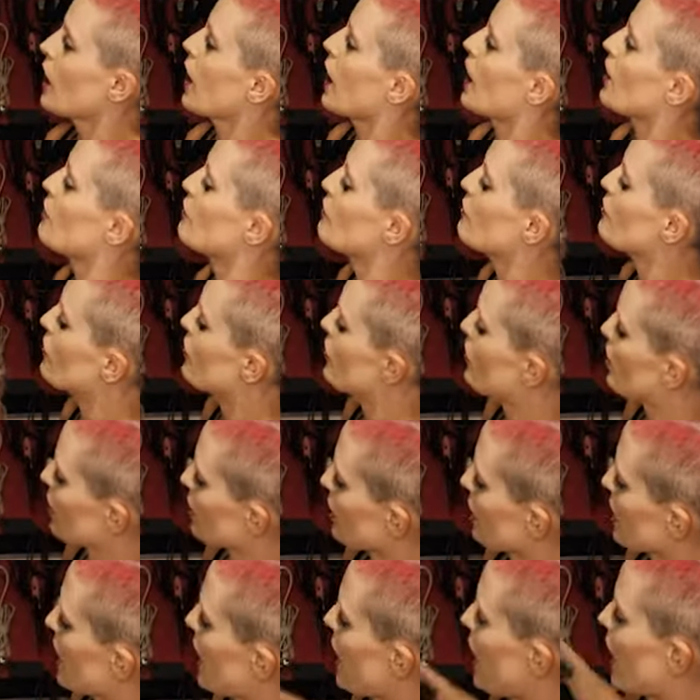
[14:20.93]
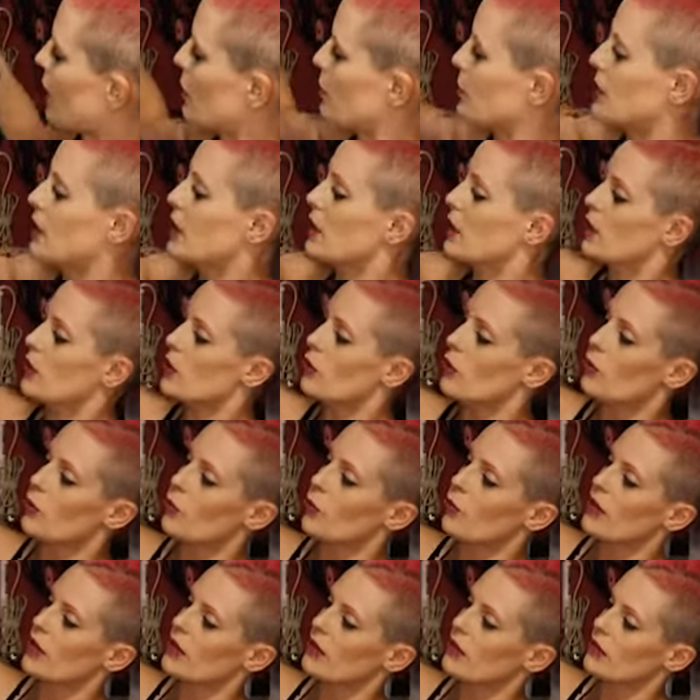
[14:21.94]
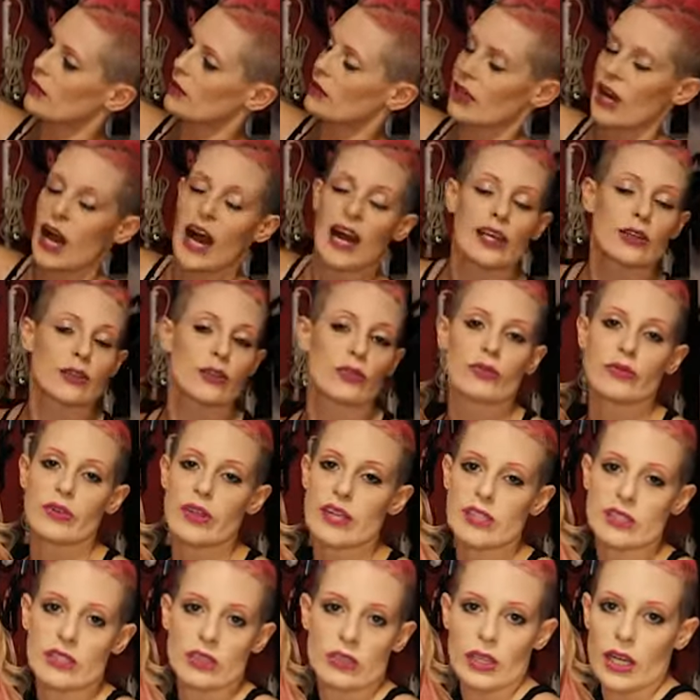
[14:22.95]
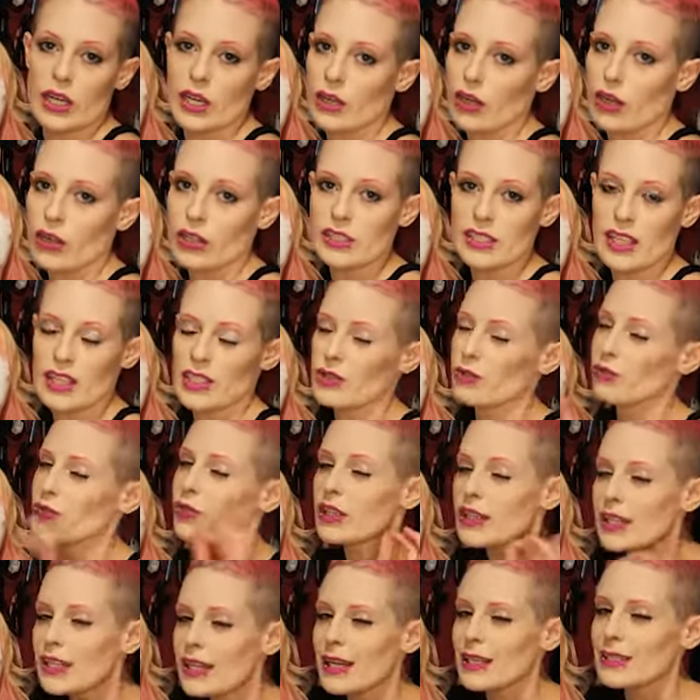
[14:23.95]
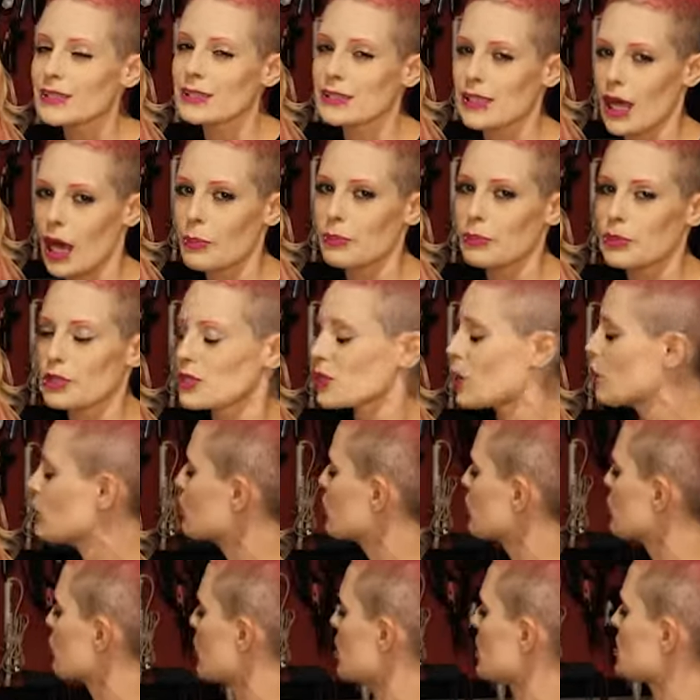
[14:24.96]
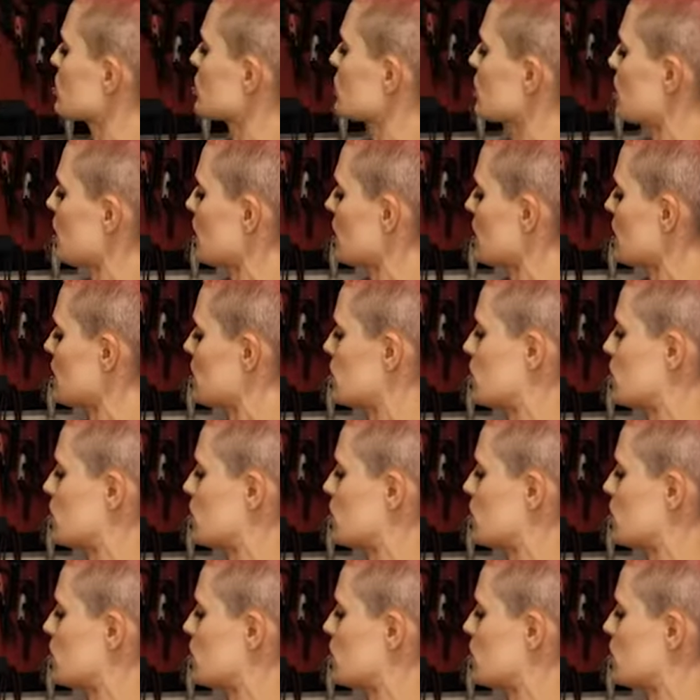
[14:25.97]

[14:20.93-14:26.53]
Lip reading: I'm very happy with, I could razor cut all day. You really gotta stop yourself with razor cutting.